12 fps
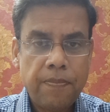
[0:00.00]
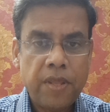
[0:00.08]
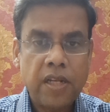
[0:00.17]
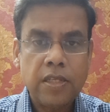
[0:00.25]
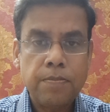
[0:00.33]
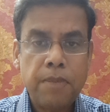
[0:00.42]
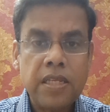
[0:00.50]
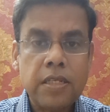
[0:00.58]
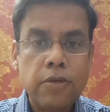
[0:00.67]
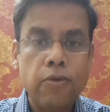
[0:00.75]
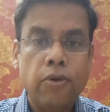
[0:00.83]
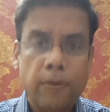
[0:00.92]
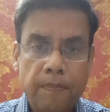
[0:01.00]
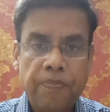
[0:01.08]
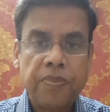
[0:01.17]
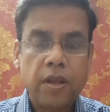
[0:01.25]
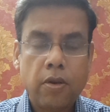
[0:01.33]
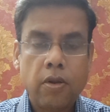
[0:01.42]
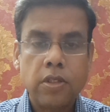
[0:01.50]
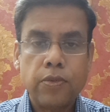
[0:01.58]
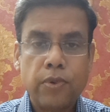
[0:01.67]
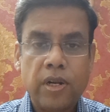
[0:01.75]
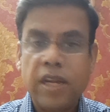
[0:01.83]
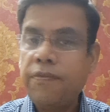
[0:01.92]
that is best known across the
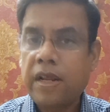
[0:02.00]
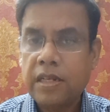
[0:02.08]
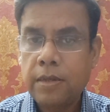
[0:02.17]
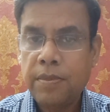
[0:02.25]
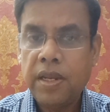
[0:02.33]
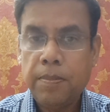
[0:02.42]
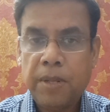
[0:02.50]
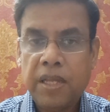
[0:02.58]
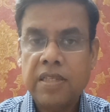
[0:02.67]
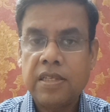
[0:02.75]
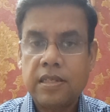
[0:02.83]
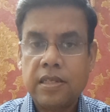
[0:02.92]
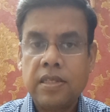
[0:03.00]
world, in fact, in many places,